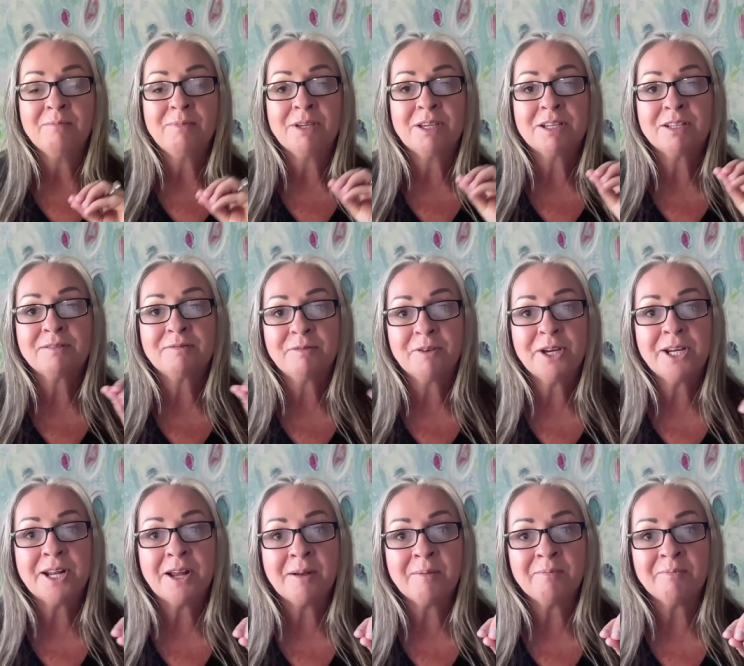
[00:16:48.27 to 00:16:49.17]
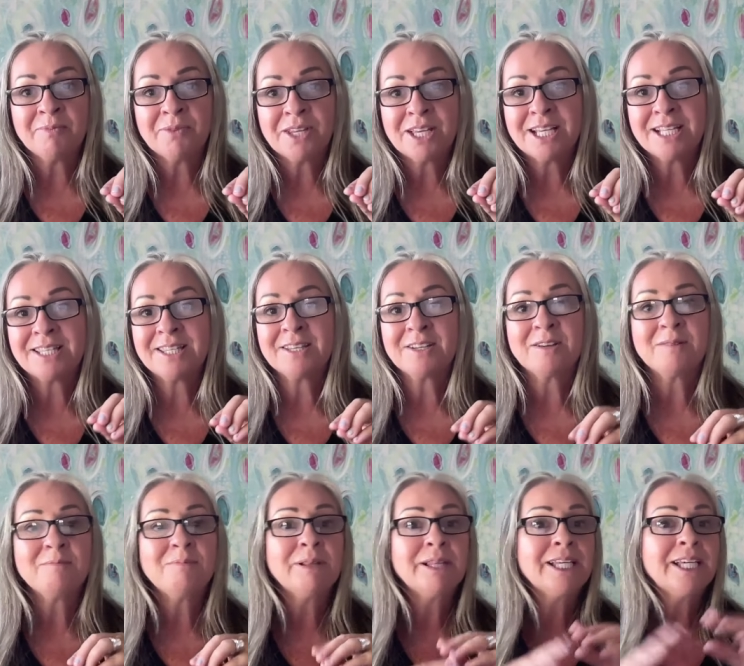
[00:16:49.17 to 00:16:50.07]
because freedom is the
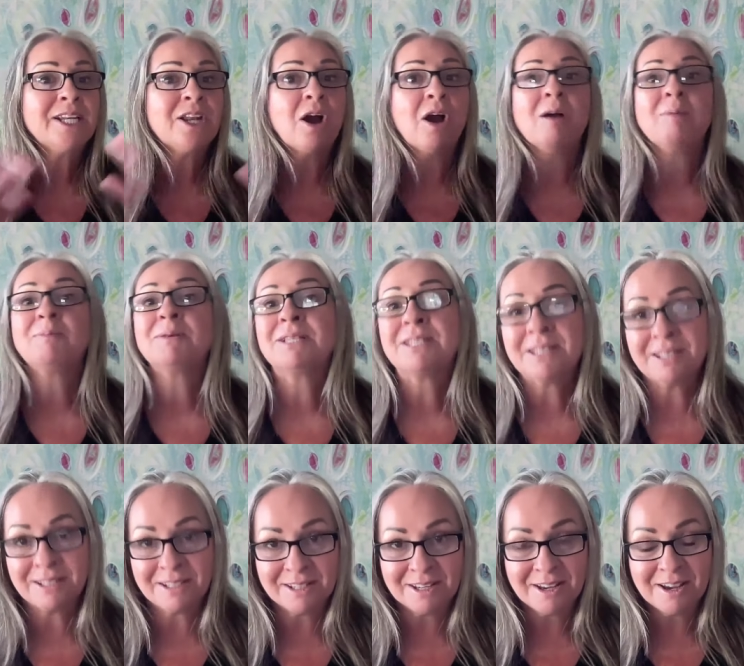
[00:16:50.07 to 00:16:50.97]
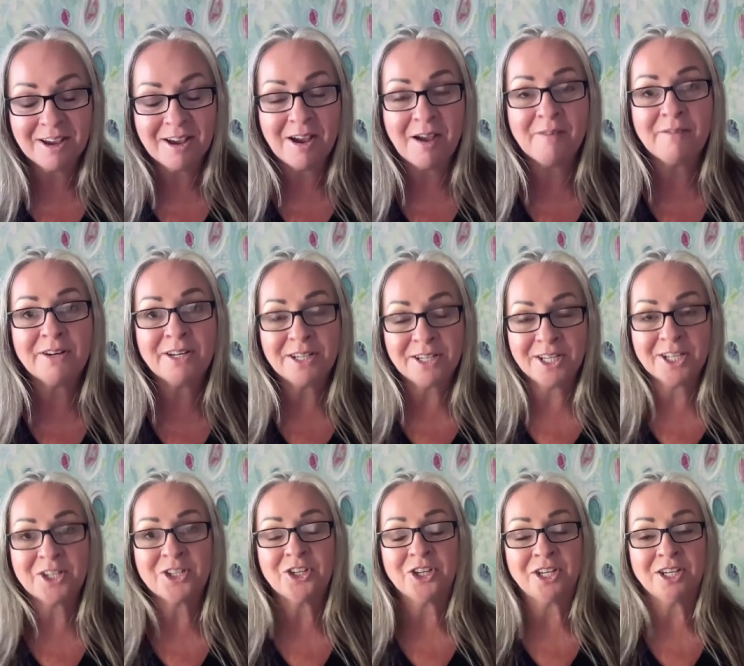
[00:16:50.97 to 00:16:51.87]
complete opposite of an
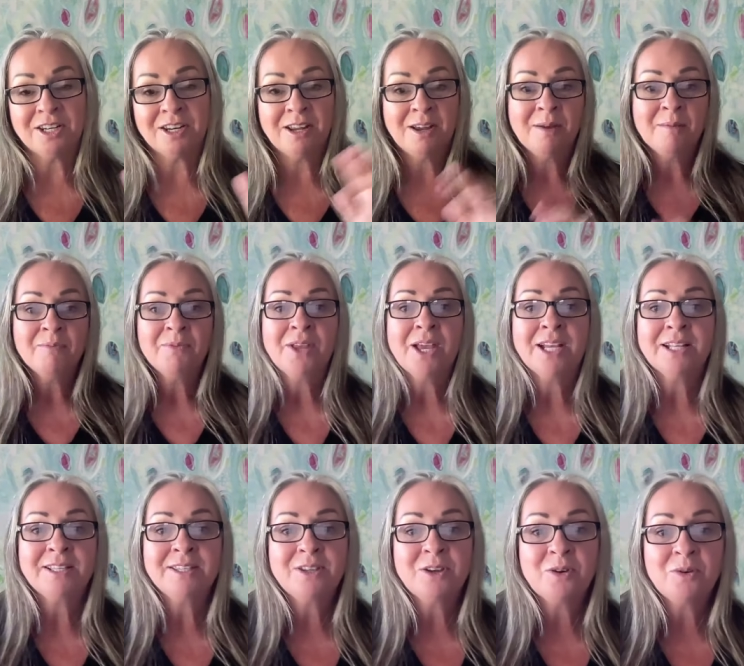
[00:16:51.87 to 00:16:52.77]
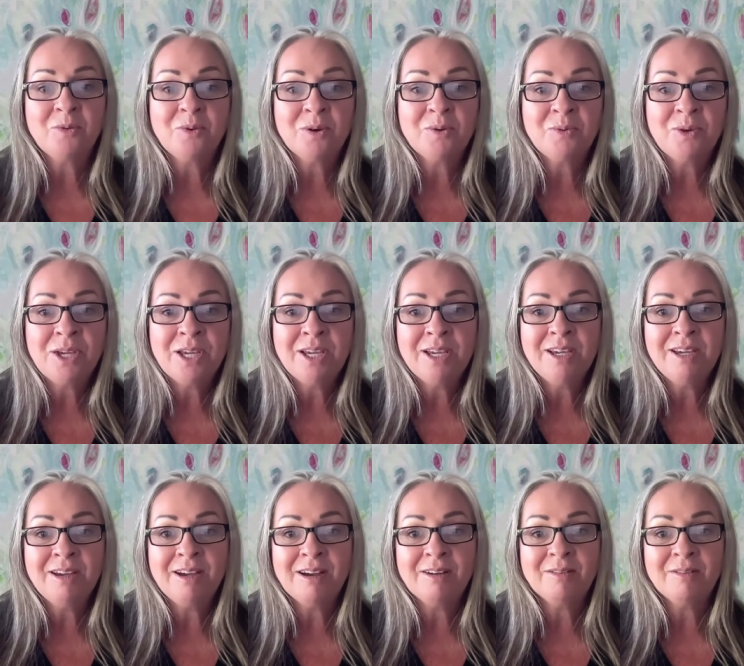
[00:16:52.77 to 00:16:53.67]
addiction. And so when
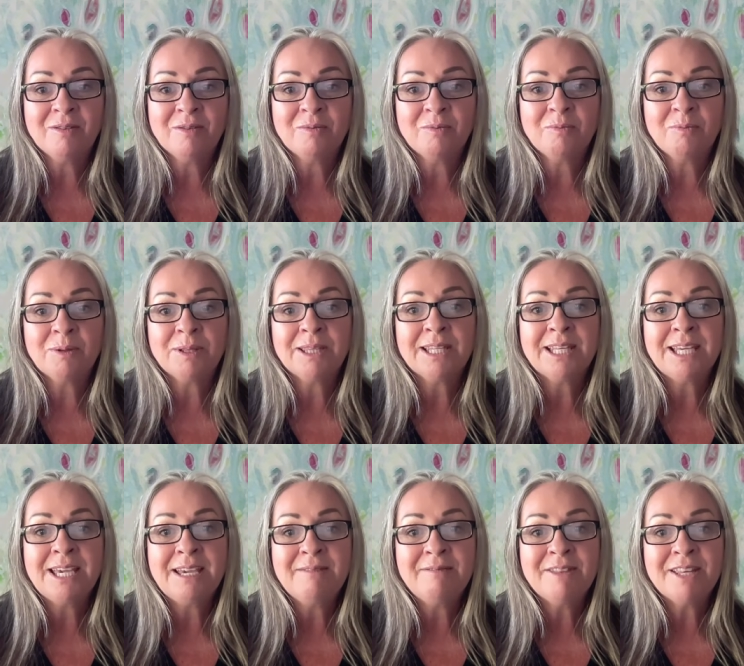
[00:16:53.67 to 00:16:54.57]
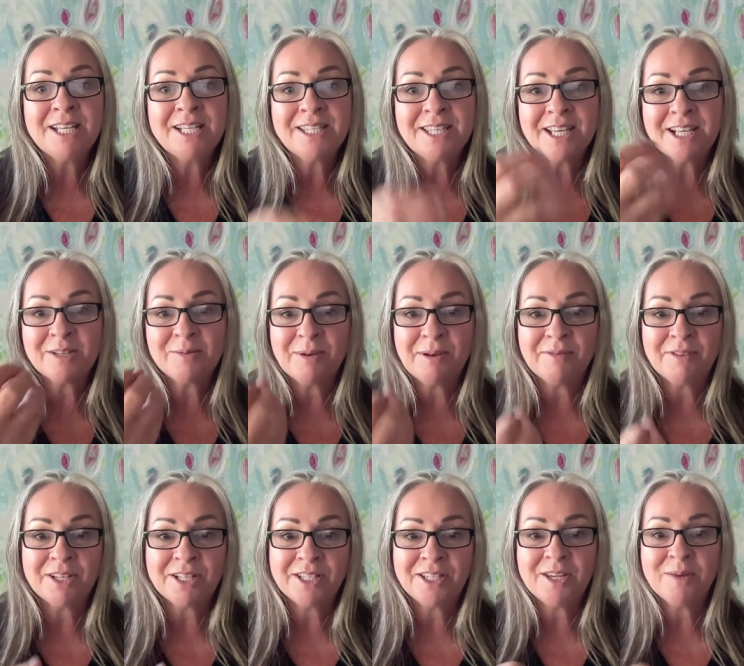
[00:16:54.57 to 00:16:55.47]
we believe these things, we
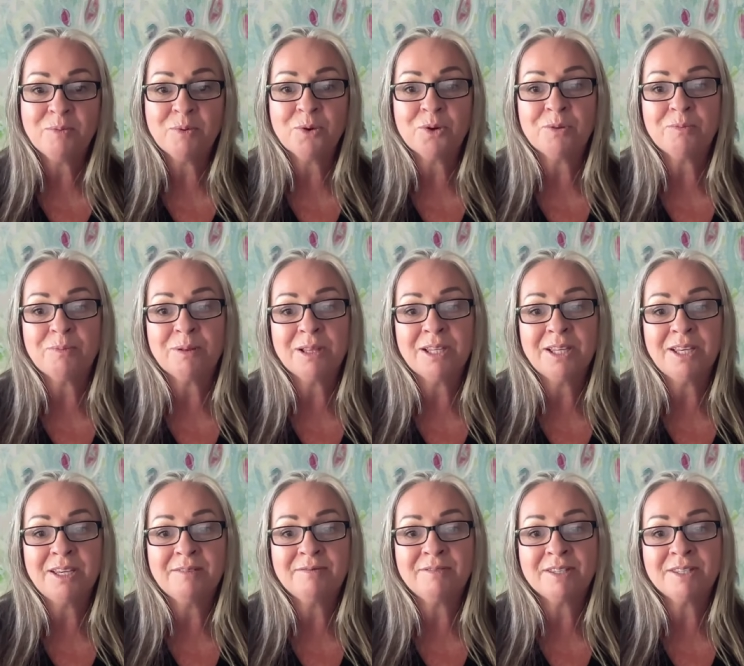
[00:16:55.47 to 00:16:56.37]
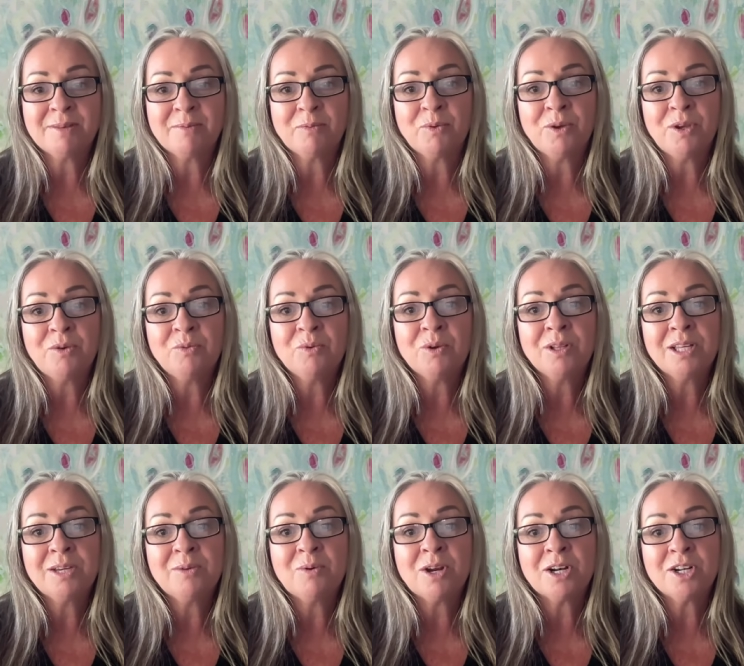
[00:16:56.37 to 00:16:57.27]
have these deep rooted beliefs, we
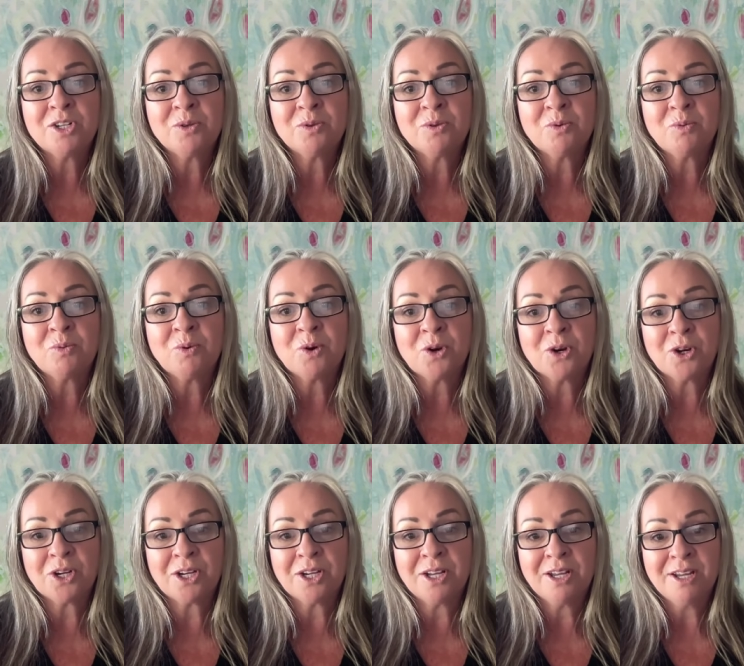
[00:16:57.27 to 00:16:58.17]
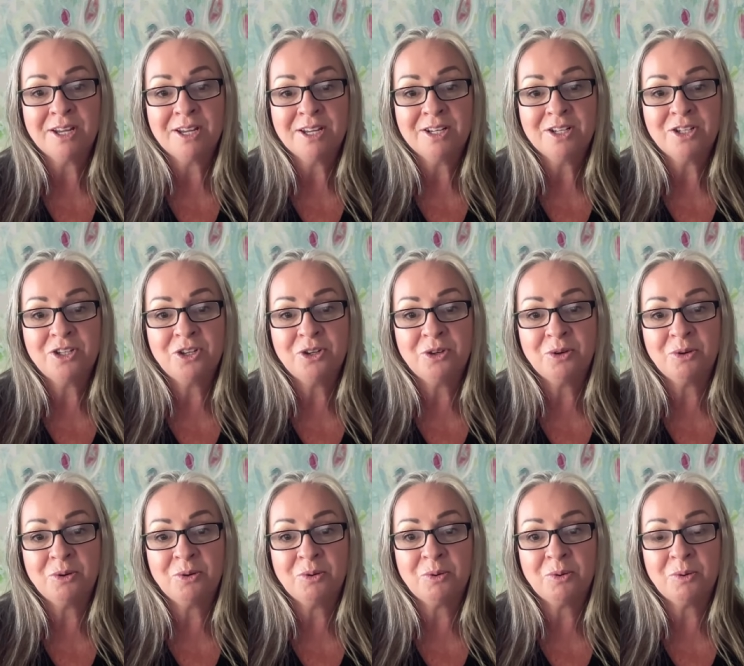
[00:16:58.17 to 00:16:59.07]
really want to do the work
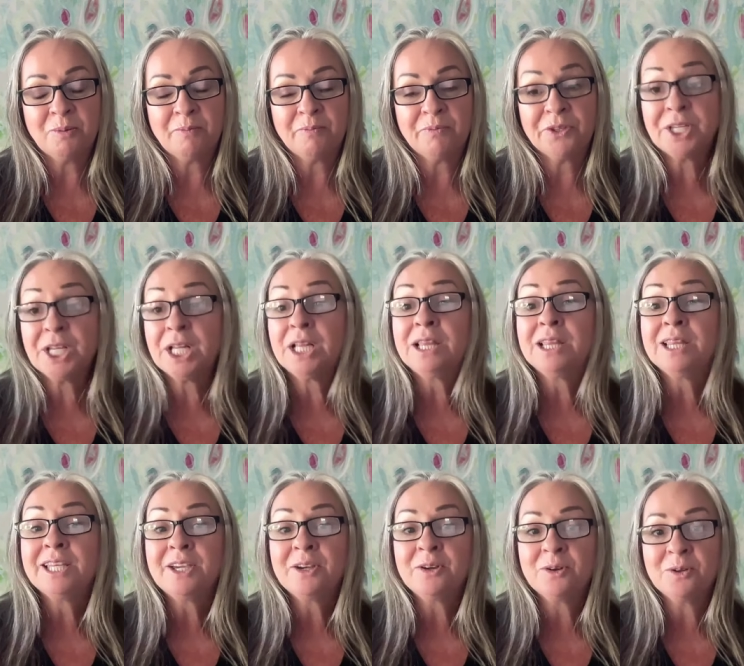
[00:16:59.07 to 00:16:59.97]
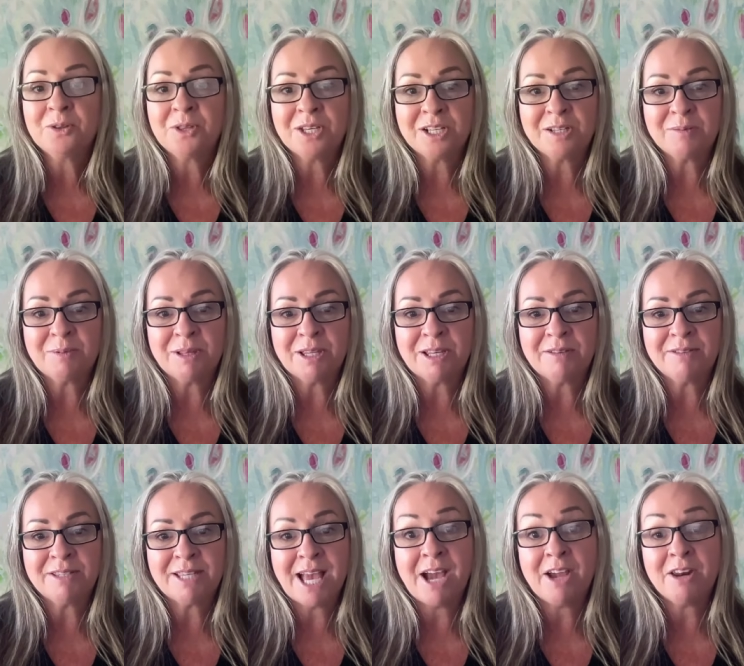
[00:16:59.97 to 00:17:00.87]
to clear these
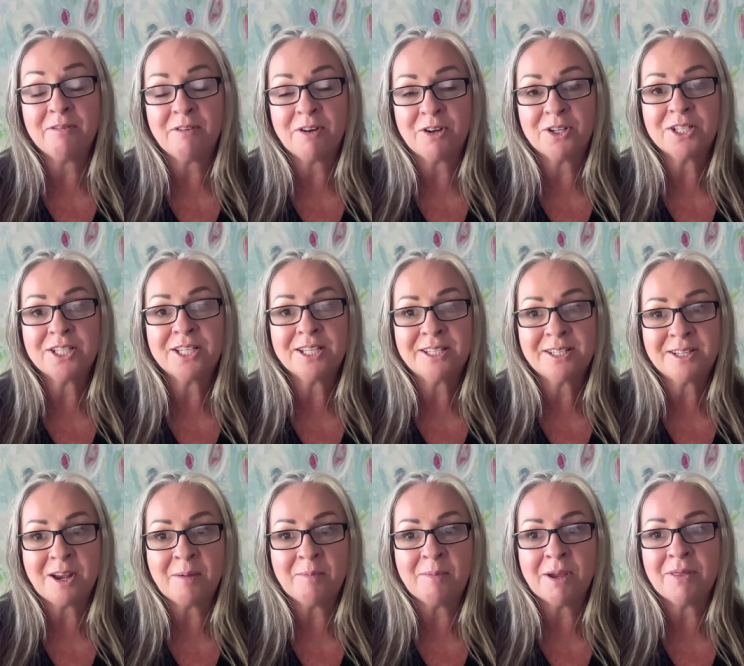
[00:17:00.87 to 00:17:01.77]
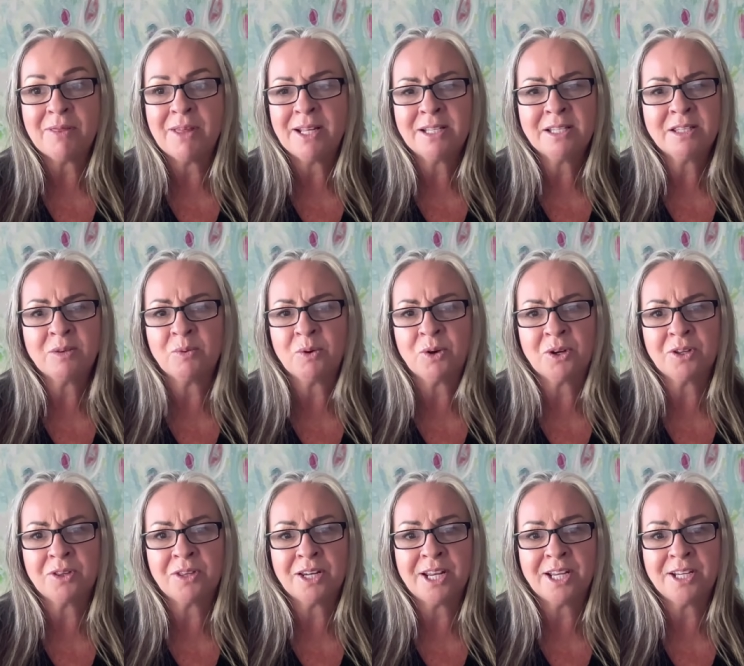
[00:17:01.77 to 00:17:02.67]
beliefs out of our system. And that's the
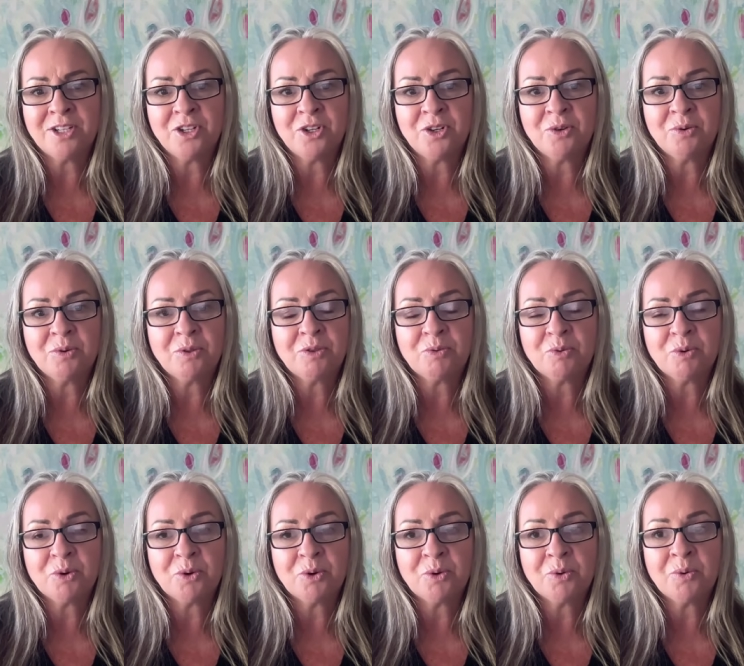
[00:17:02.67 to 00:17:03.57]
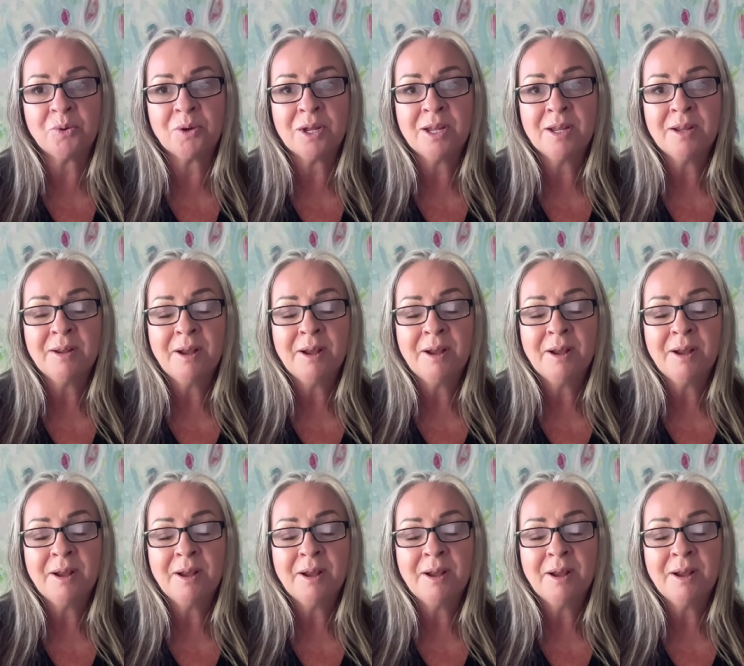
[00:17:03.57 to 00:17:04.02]
work that I do through